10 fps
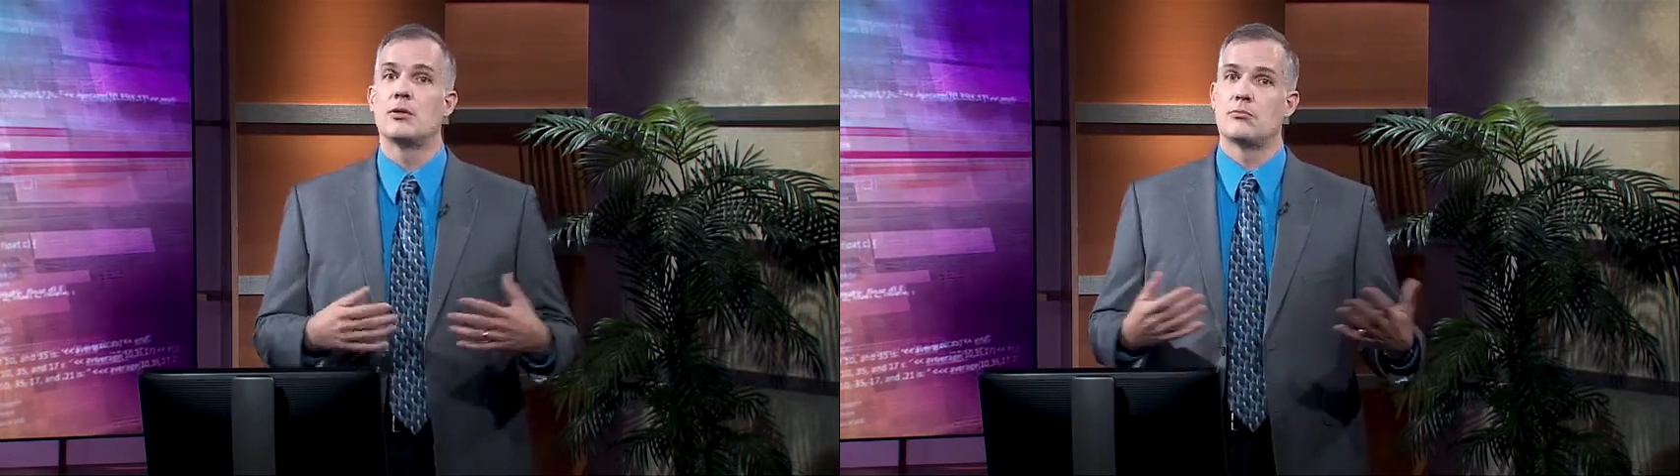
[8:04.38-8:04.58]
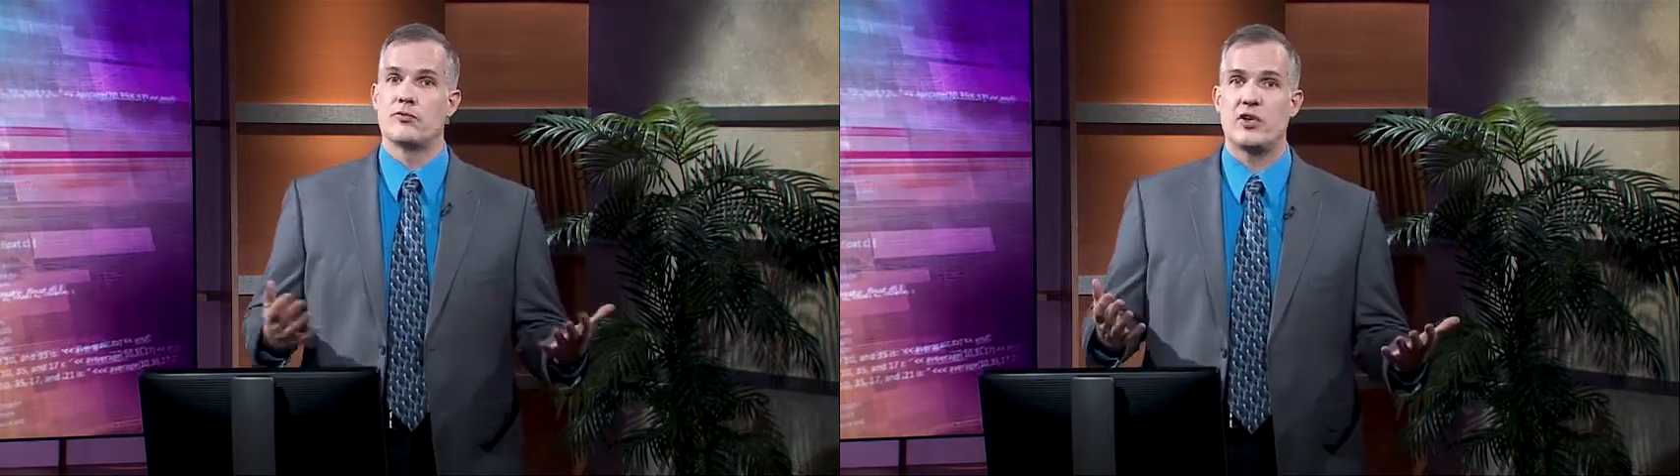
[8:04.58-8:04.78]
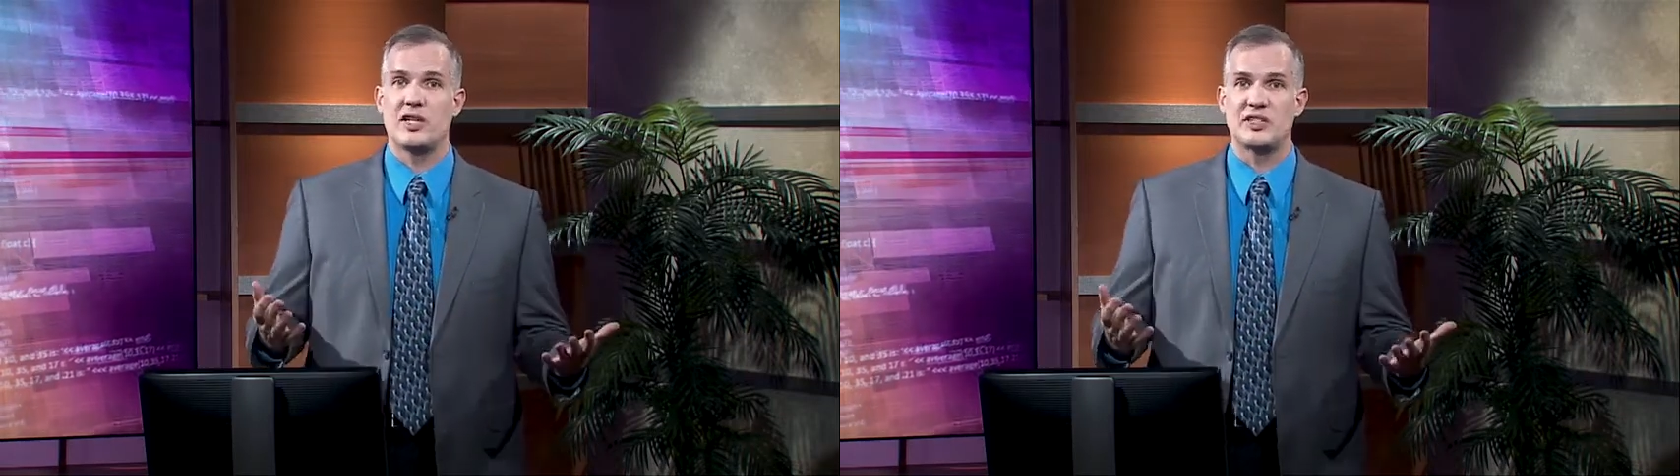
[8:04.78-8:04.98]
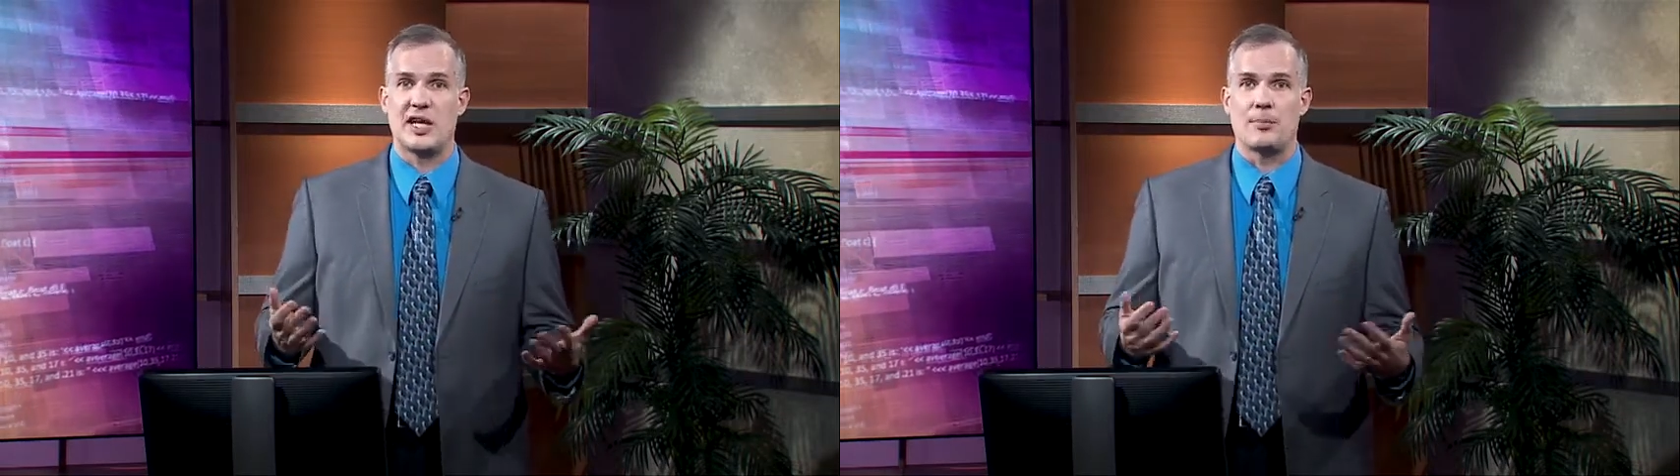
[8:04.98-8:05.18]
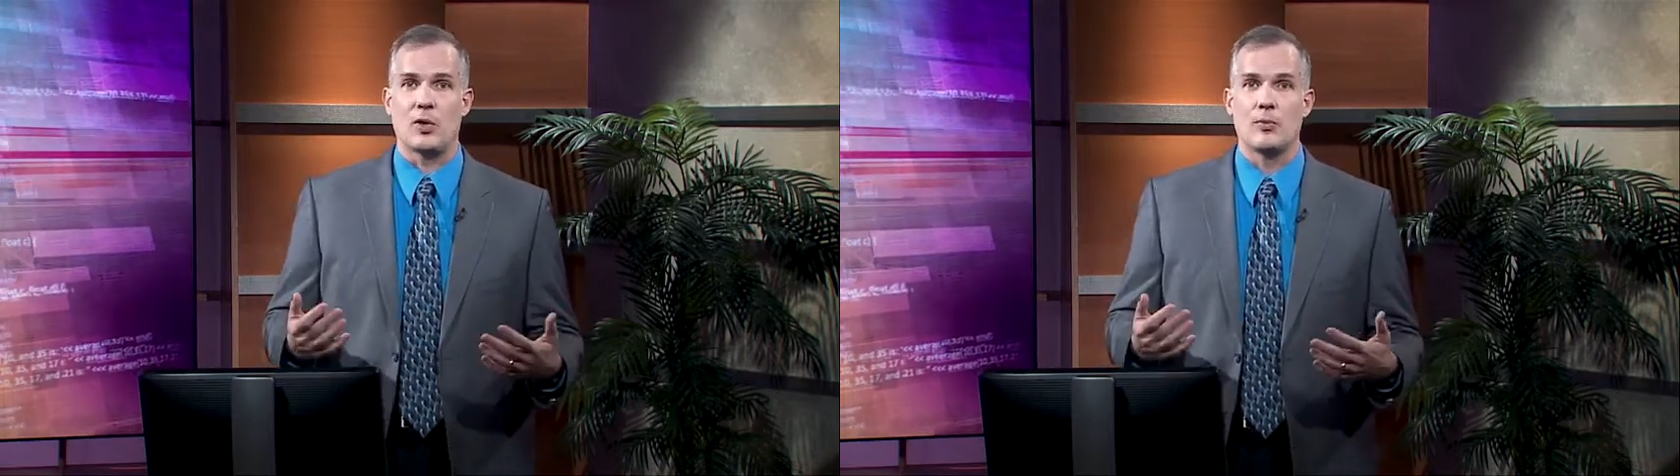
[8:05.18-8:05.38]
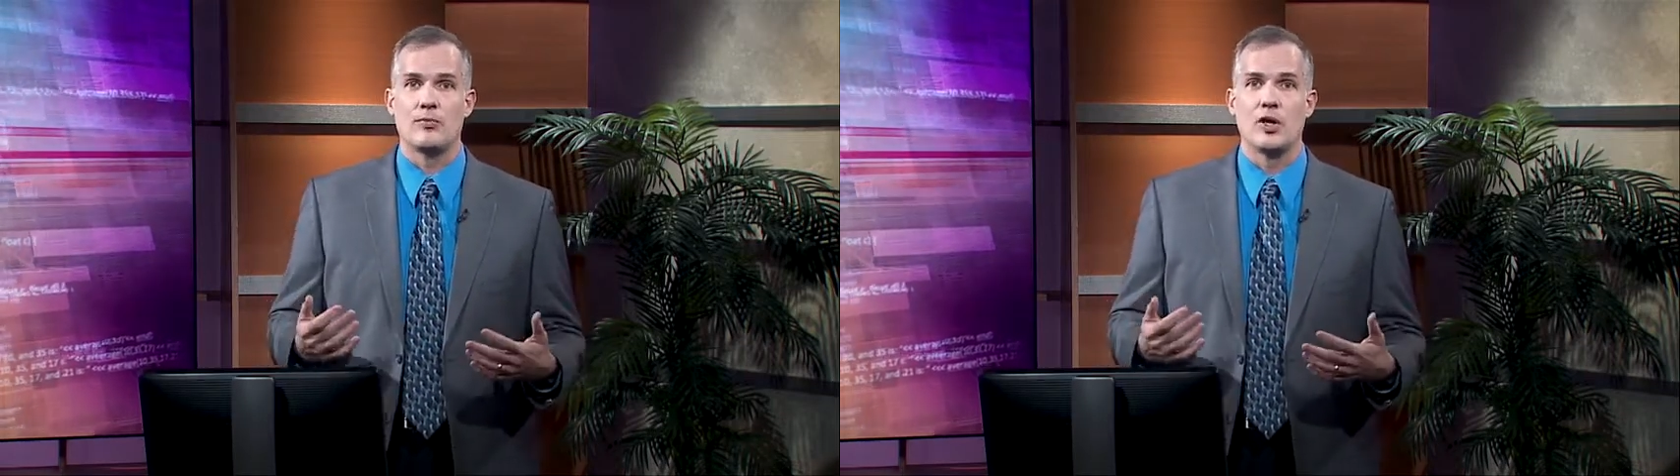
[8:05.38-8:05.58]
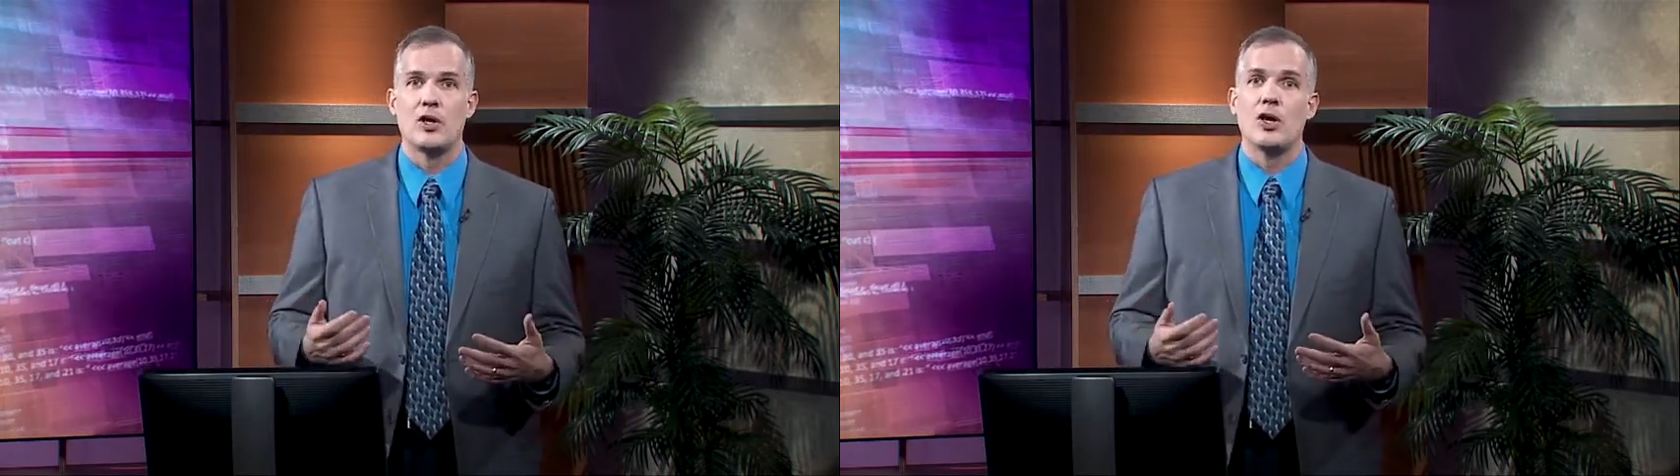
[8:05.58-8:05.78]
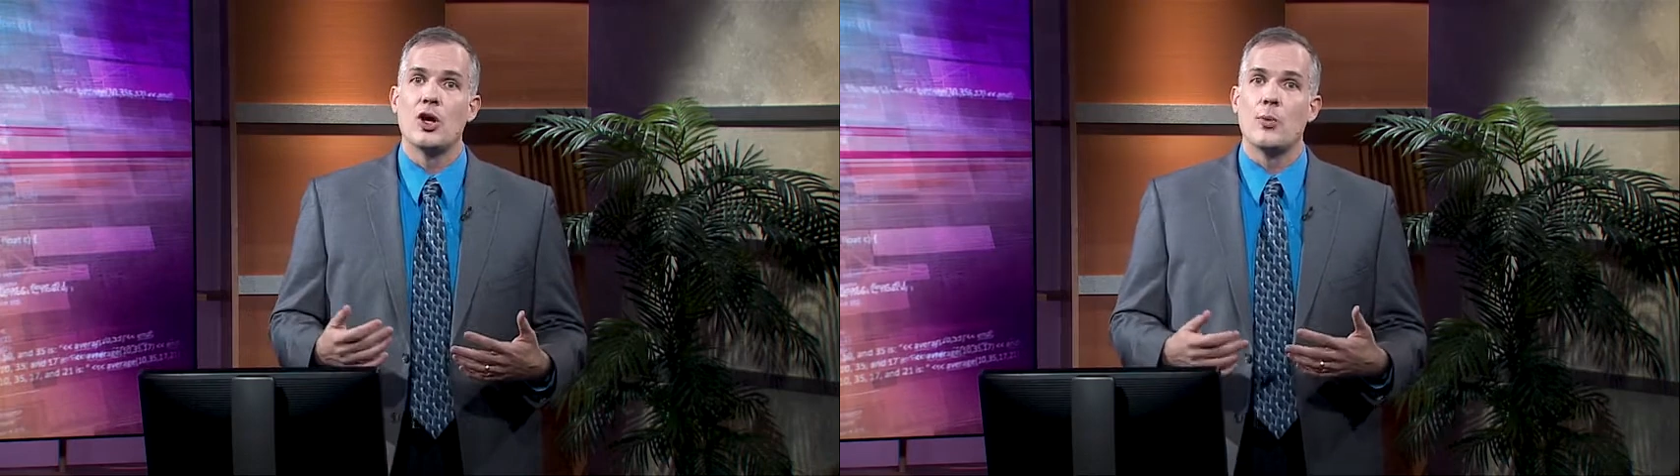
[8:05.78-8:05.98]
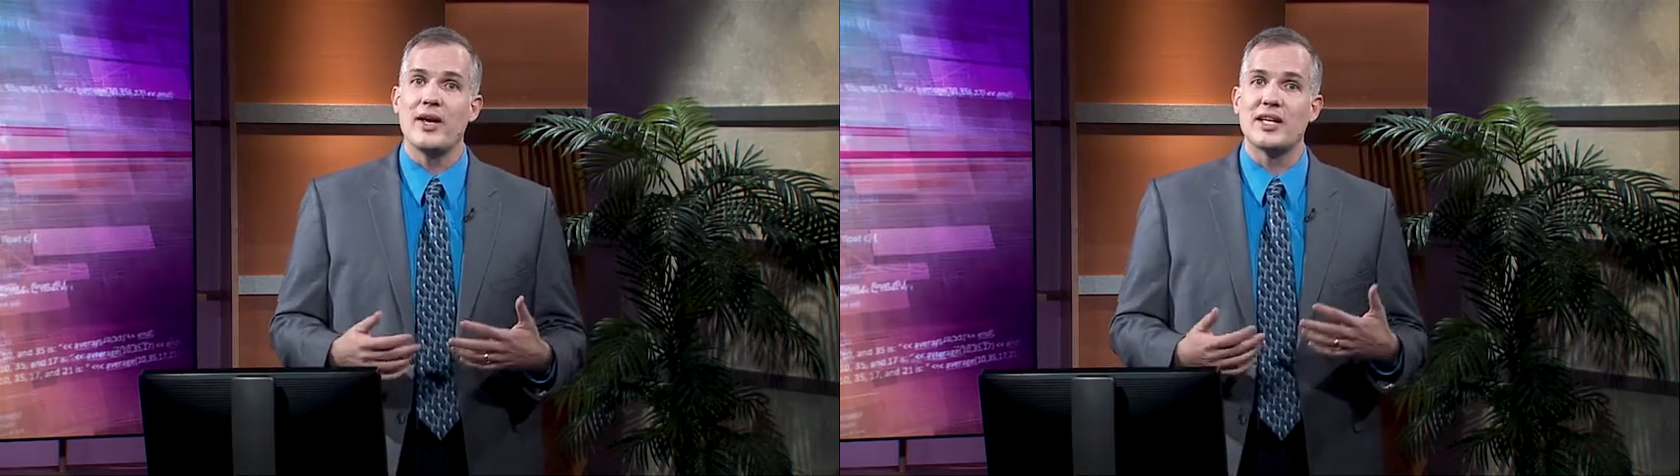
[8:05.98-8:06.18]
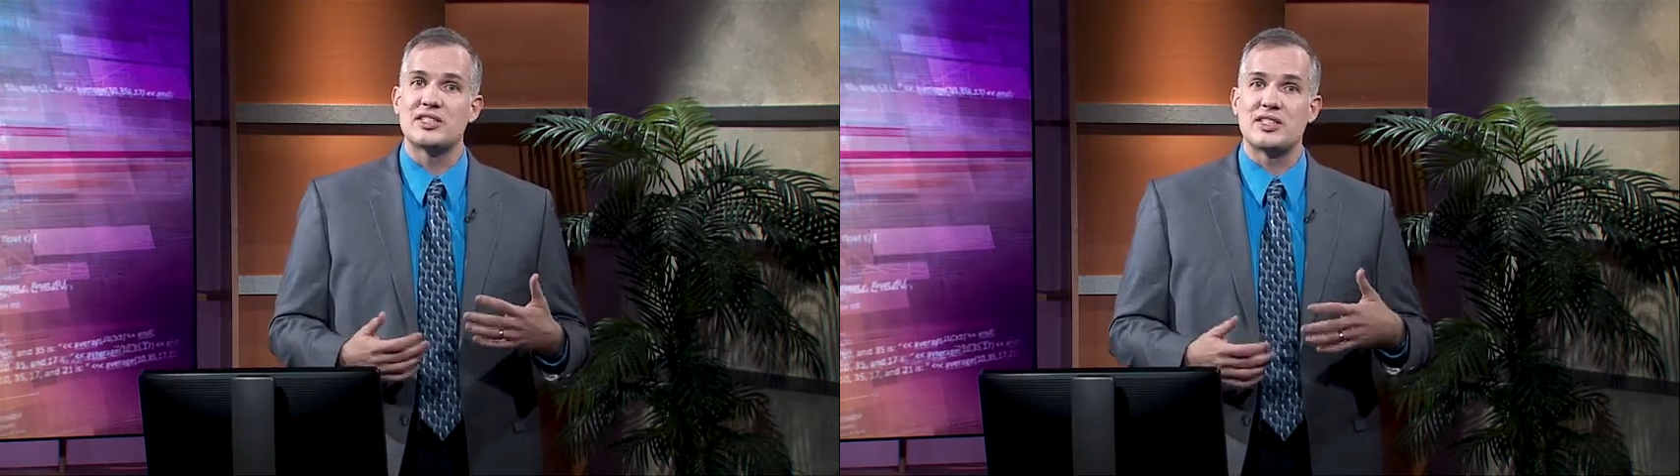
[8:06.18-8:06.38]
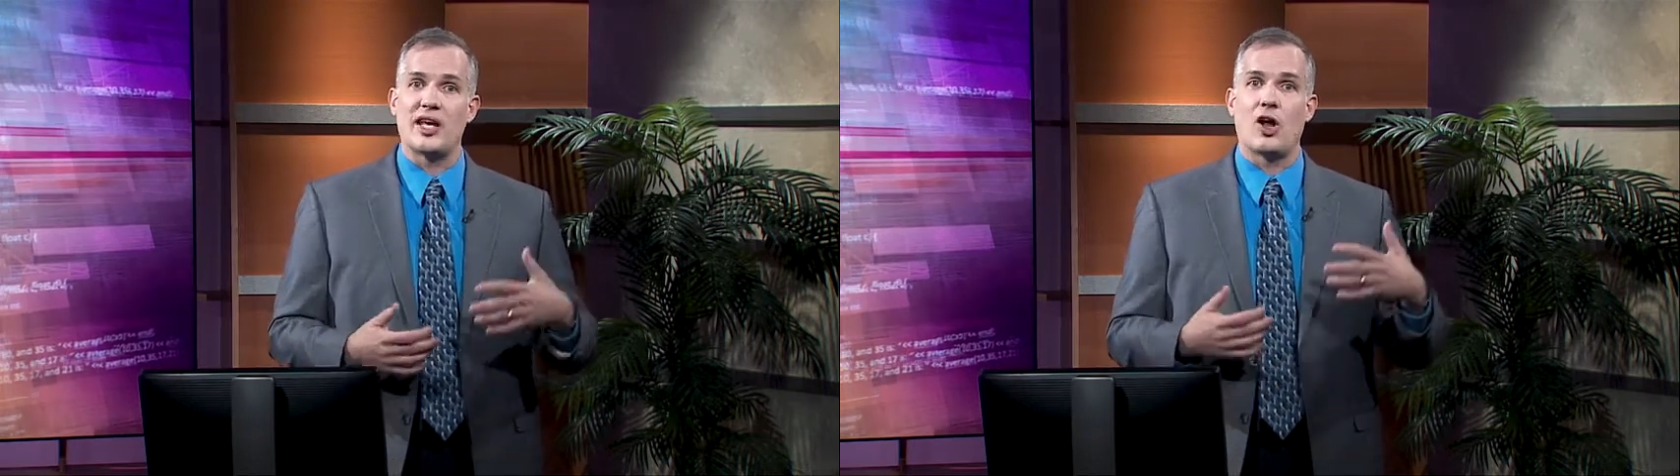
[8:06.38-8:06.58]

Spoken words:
For example, we can set